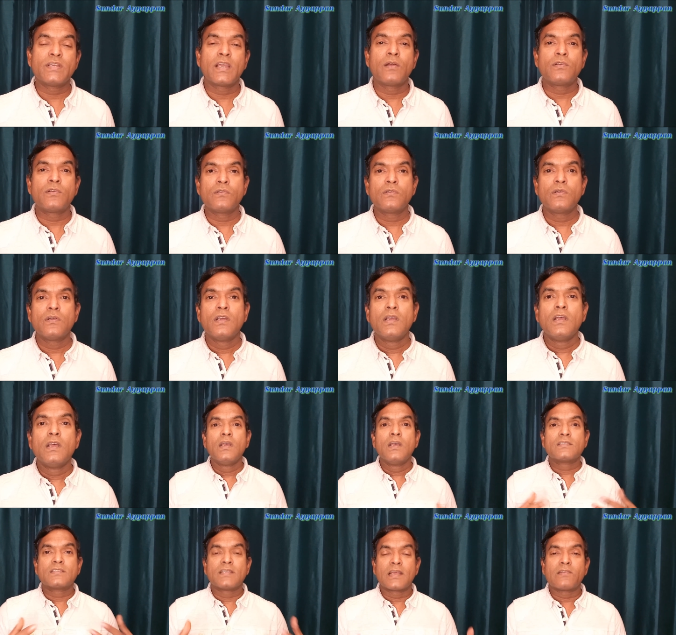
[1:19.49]
They have to
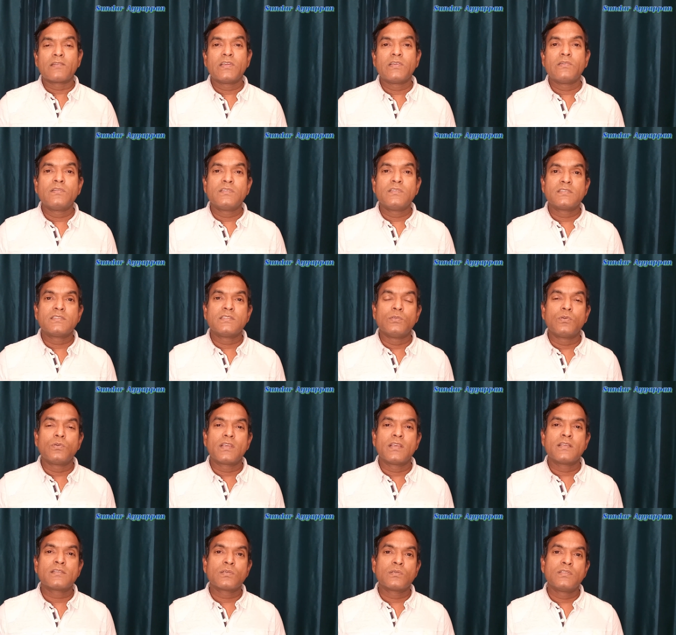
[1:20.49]
survive in this
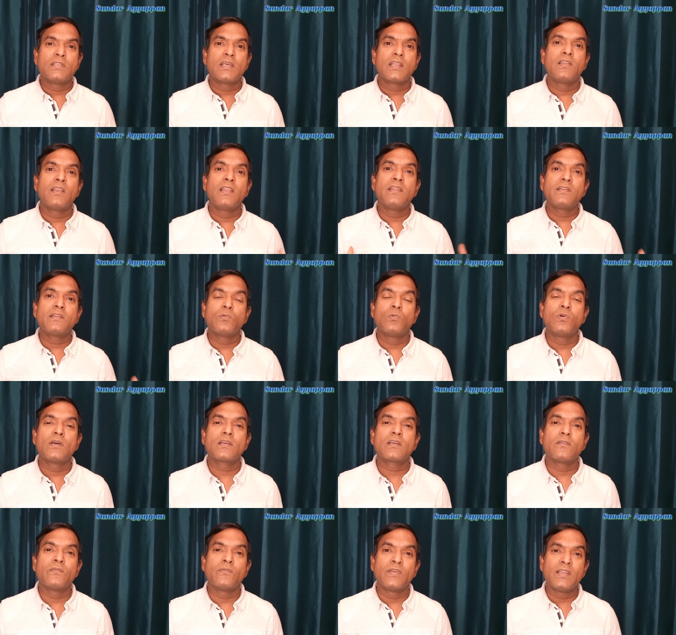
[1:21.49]
UK, so they're willing to
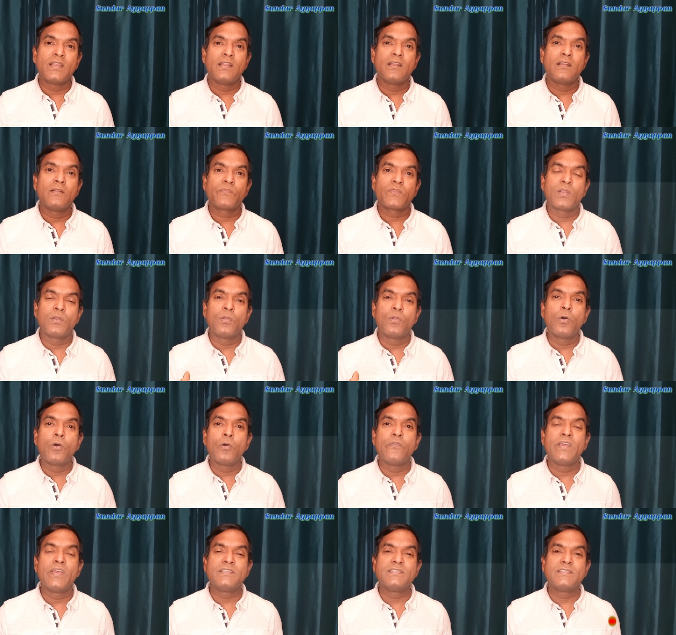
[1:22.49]
work very
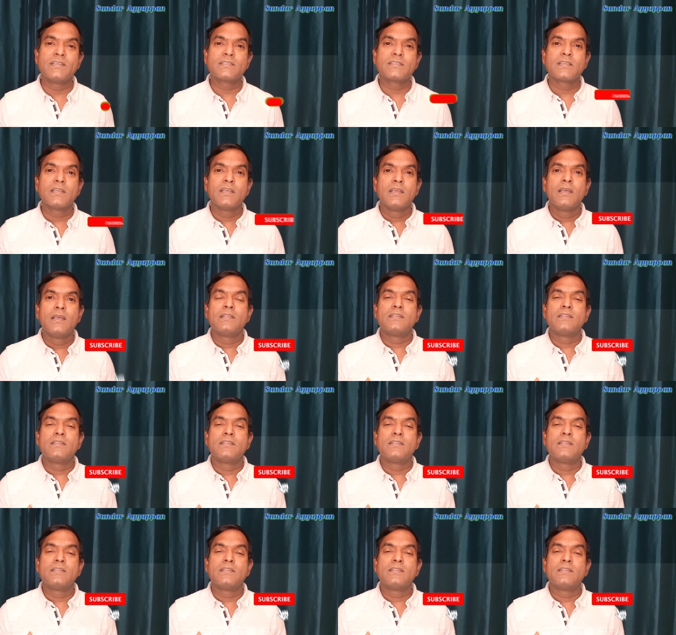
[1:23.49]
low wages.